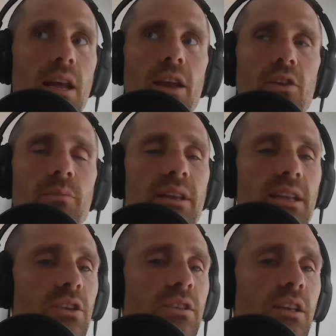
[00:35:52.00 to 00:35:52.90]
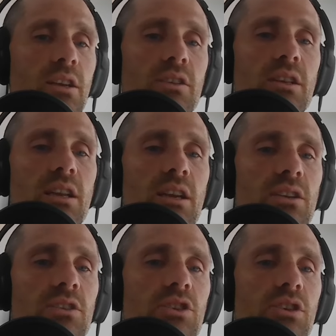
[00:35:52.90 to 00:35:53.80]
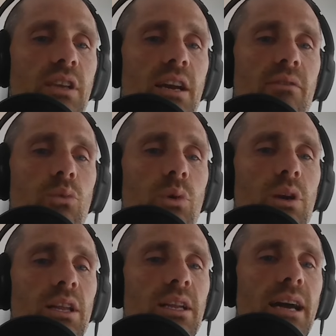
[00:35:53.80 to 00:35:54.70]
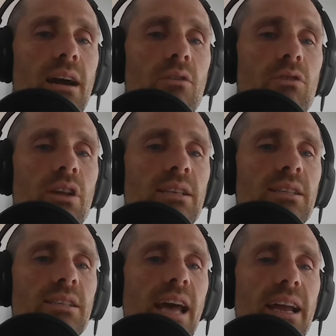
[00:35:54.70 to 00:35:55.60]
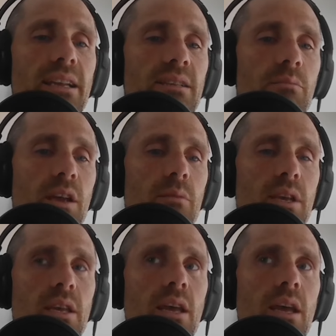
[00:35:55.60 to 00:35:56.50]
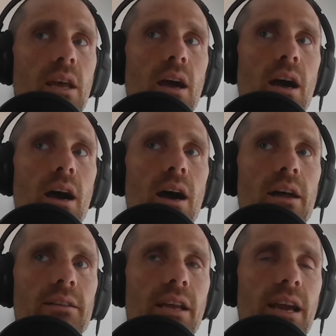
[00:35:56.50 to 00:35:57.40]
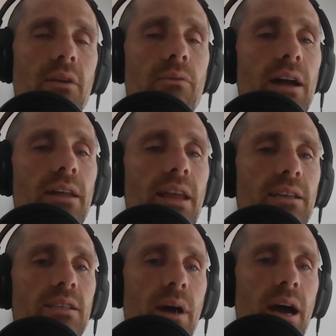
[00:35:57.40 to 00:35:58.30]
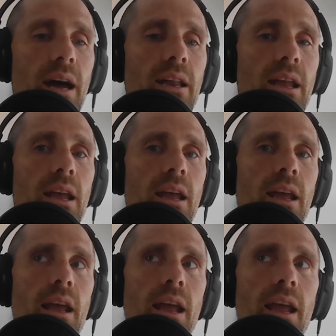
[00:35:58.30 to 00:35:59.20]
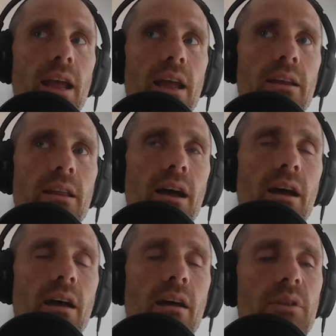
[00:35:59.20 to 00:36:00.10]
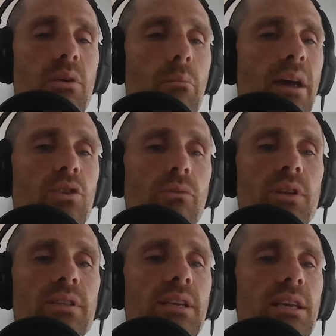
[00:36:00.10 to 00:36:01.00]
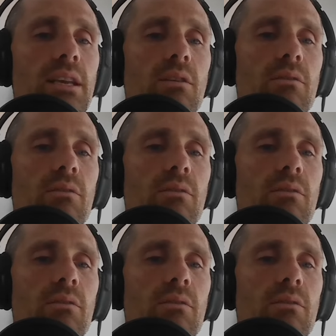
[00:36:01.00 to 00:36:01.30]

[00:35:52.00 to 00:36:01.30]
And you spend years and years and years just kind of whittling down like seconds maybe uh, to kind of find that spot. And I mean, the mental fatigue